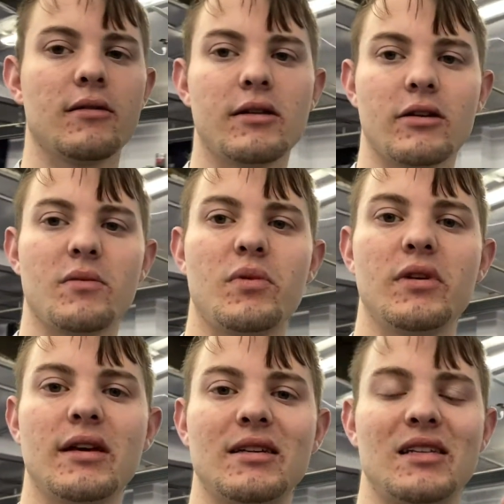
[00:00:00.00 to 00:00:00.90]
and then you're gonna put
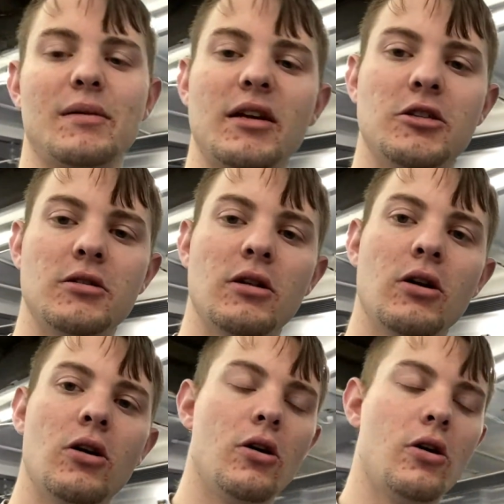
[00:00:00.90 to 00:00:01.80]
that contamination
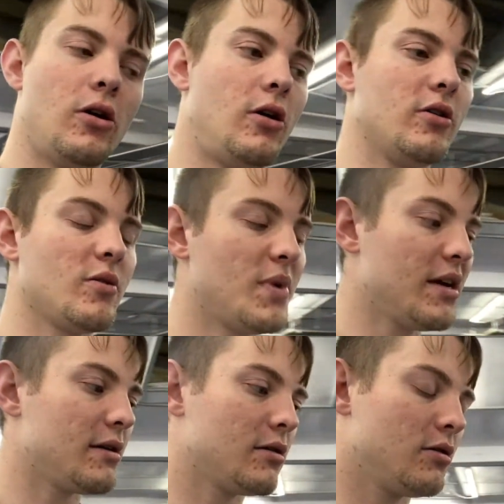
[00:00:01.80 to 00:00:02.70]
on the paint.